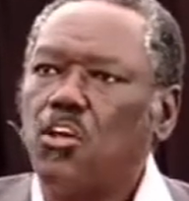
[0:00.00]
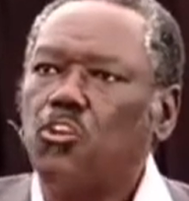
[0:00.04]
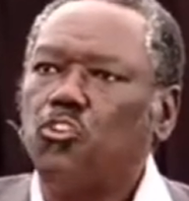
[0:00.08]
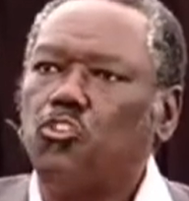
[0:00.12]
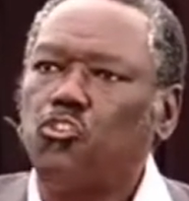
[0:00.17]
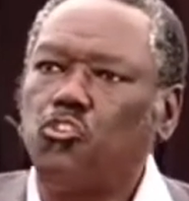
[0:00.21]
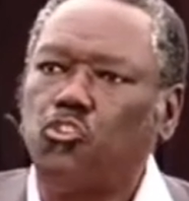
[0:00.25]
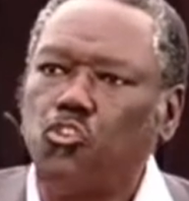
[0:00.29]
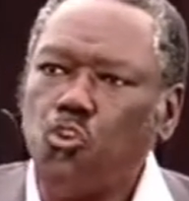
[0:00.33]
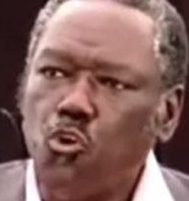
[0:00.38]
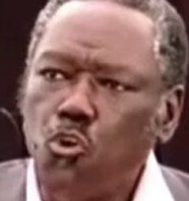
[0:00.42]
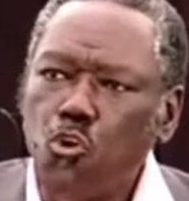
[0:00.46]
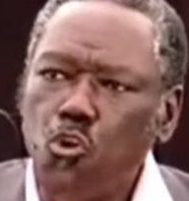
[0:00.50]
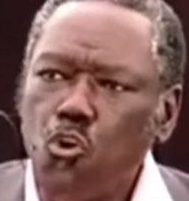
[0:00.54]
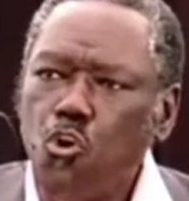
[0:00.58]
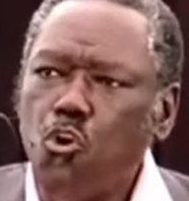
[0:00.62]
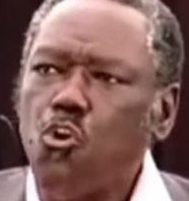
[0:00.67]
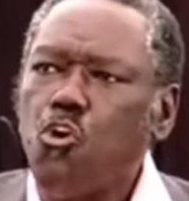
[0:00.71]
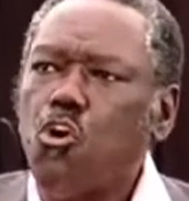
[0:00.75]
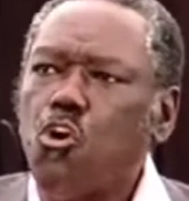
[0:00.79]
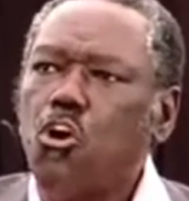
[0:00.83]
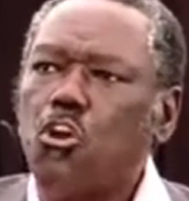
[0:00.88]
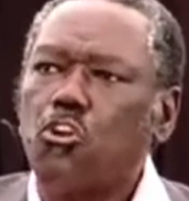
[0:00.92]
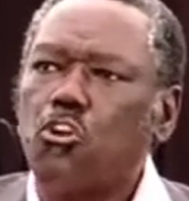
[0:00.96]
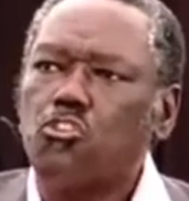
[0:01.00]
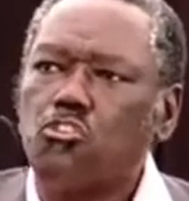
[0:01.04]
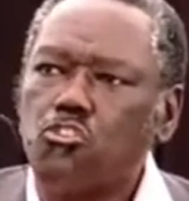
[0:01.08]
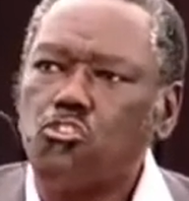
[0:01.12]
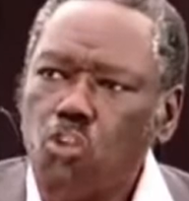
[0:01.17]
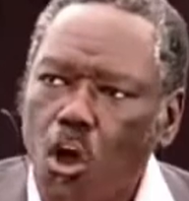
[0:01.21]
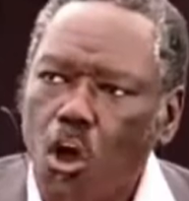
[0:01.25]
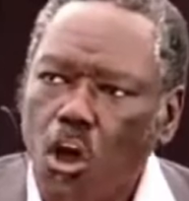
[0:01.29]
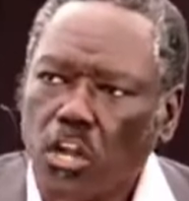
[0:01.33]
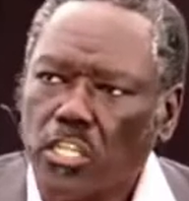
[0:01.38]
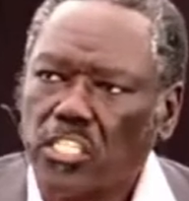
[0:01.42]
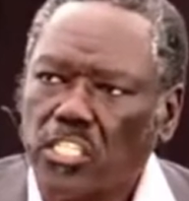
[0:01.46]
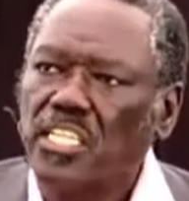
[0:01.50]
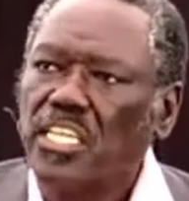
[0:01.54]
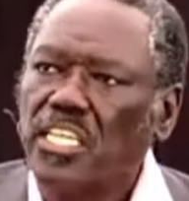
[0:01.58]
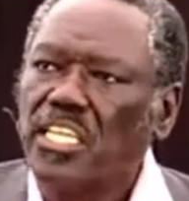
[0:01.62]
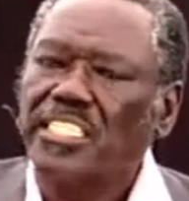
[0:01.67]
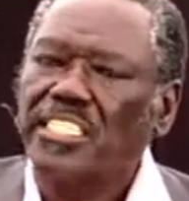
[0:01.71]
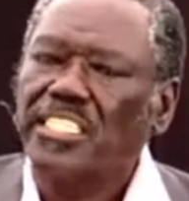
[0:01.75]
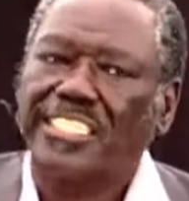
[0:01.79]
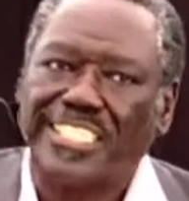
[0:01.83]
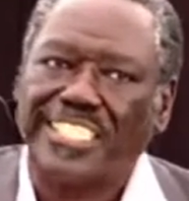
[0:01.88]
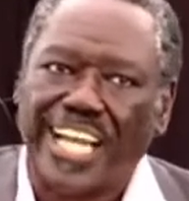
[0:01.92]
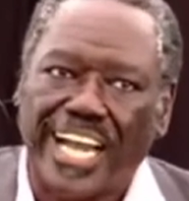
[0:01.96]
do not
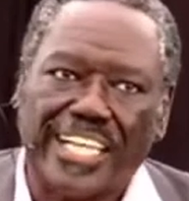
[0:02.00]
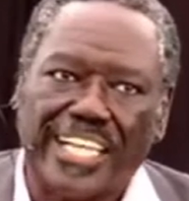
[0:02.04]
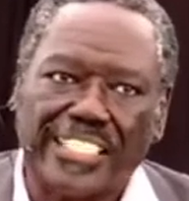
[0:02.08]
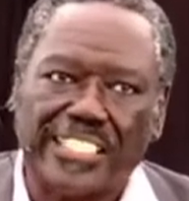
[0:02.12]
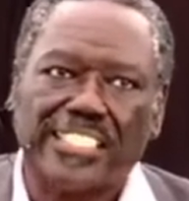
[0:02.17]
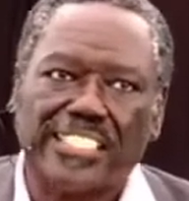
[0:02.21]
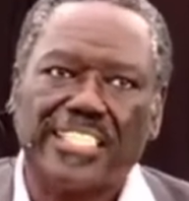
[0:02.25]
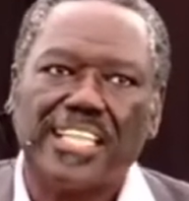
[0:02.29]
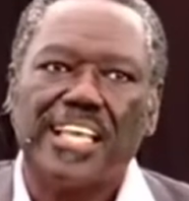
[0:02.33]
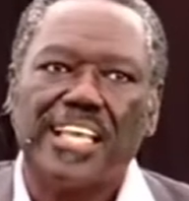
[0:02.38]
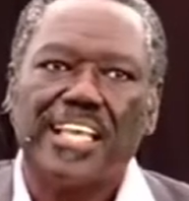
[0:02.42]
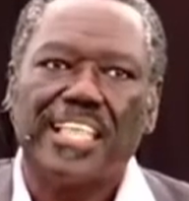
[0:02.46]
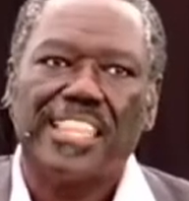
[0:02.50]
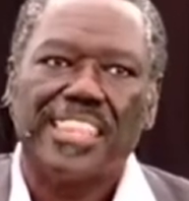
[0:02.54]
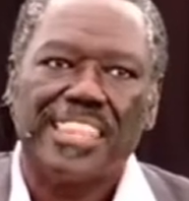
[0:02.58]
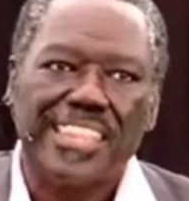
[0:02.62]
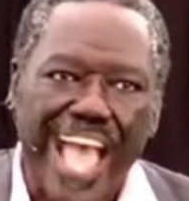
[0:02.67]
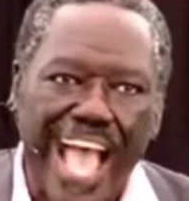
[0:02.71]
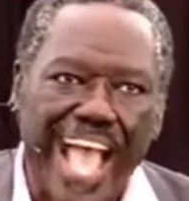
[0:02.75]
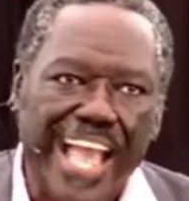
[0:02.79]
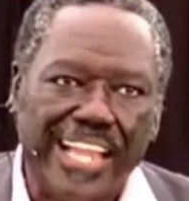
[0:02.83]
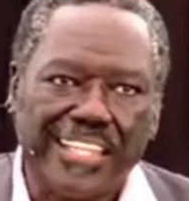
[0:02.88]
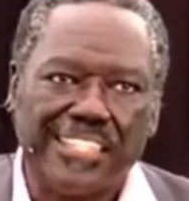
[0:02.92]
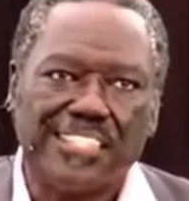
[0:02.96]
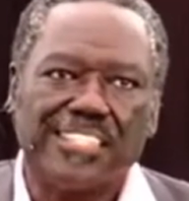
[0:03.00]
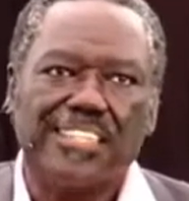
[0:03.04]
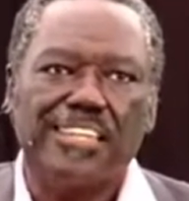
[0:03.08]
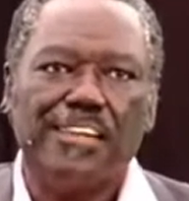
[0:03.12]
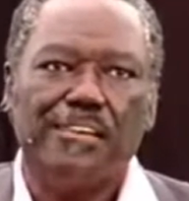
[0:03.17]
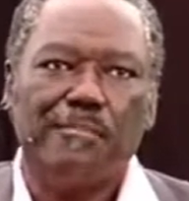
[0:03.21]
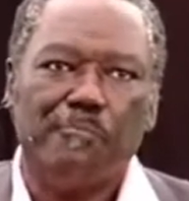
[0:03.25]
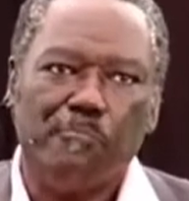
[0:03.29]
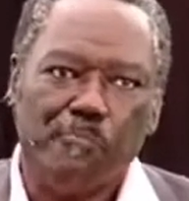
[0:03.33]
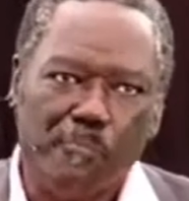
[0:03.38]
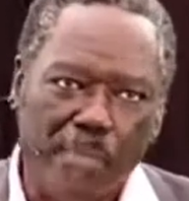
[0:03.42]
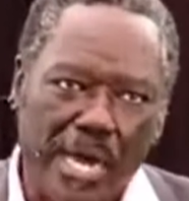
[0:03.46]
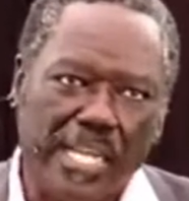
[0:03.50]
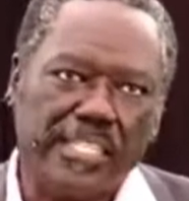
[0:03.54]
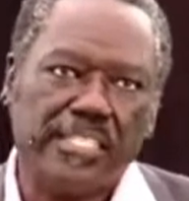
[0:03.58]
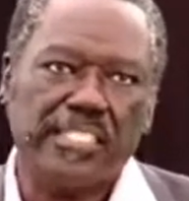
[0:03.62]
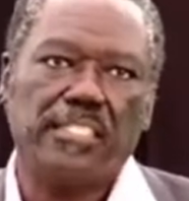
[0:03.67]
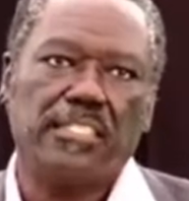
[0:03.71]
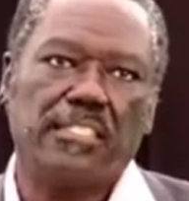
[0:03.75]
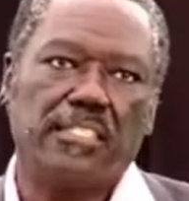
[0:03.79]
touch that money.